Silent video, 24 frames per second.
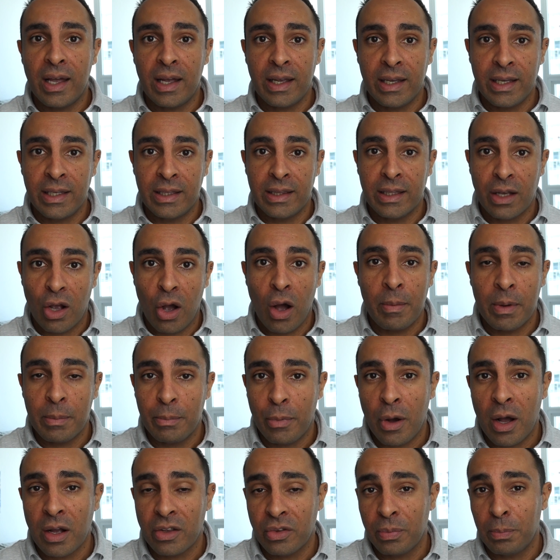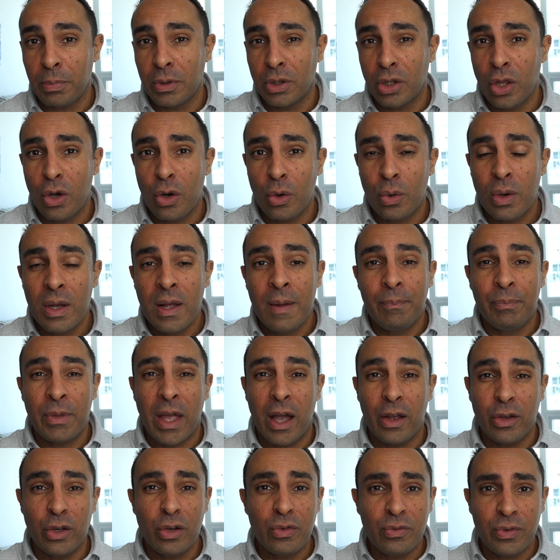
in the comment box below, how you're